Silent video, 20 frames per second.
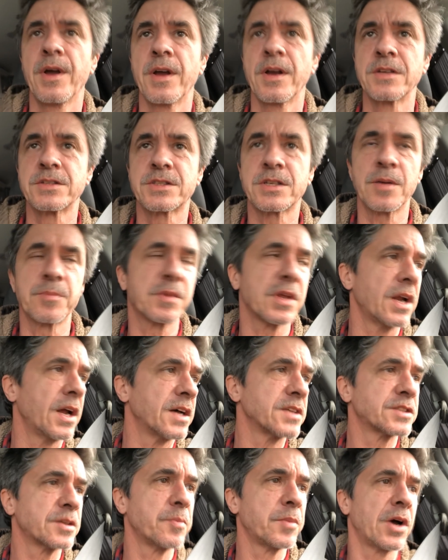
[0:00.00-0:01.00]
Here's something
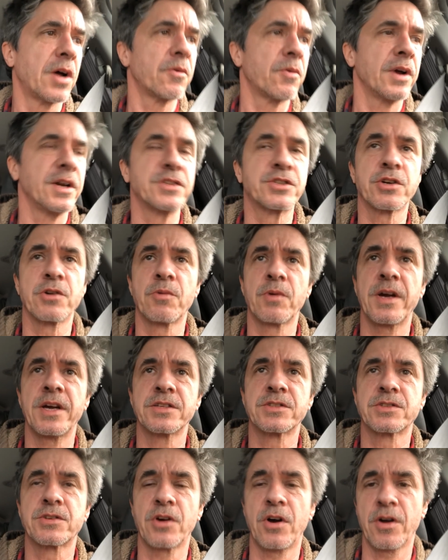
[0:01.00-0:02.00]
else about Rachael
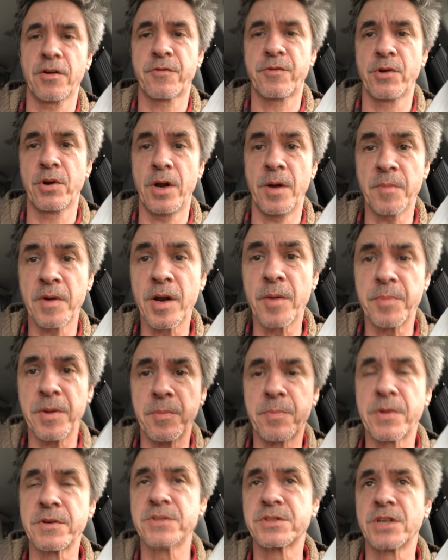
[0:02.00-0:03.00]
Ray's dog food. I'm going to
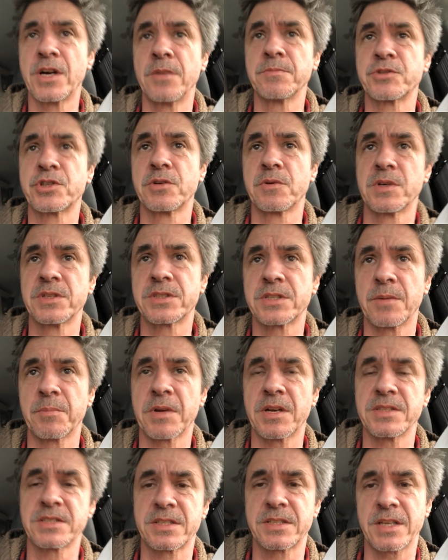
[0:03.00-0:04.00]
be presumptuous. I'm
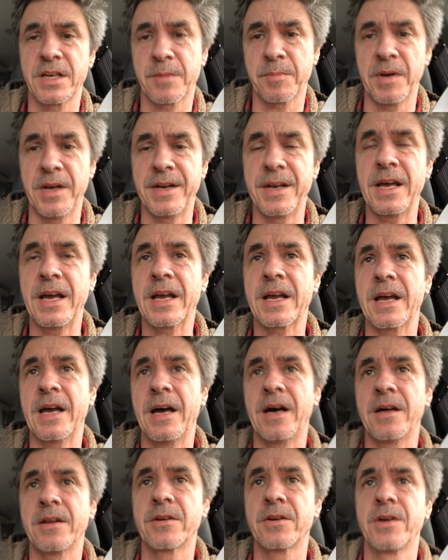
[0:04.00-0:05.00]
going to stick my neck
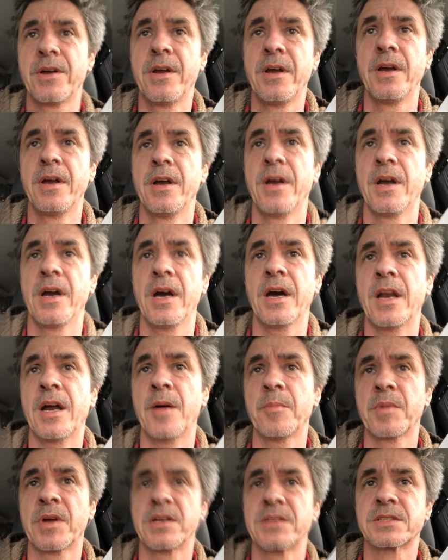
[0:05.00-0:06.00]
out, and
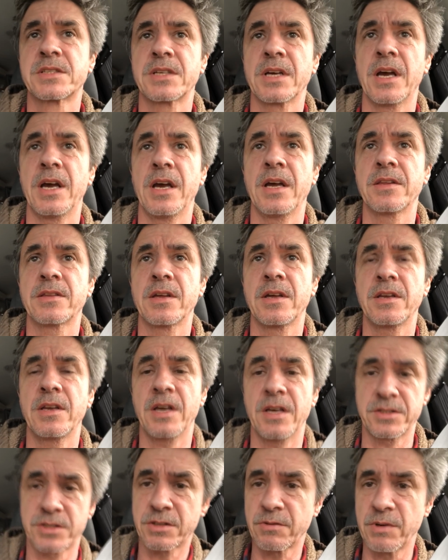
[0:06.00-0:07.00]
I'm going to say that,
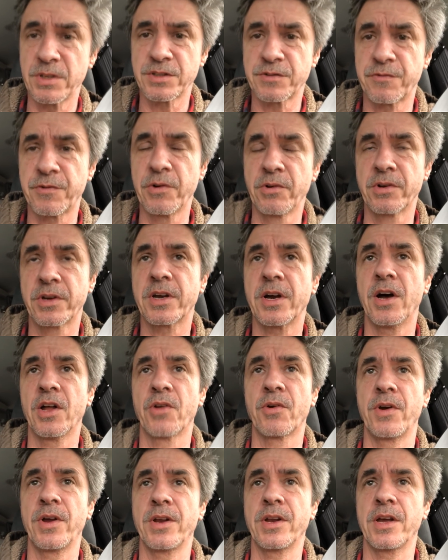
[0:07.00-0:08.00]
yes, there is food
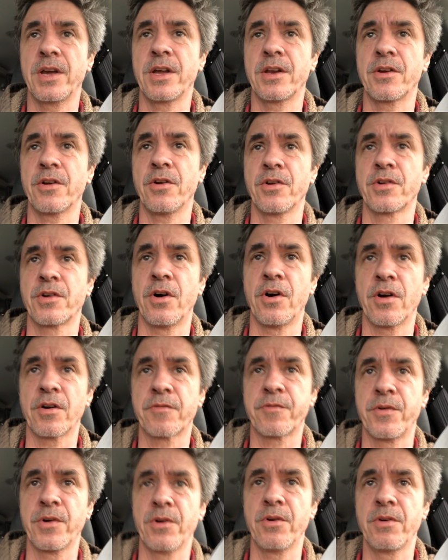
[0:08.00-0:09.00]
coloring in her
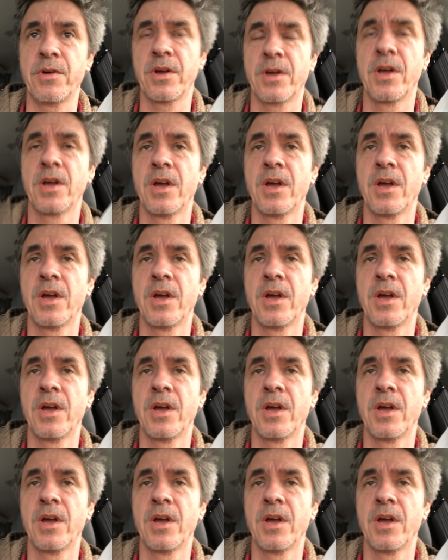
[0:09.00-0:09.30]
dog food.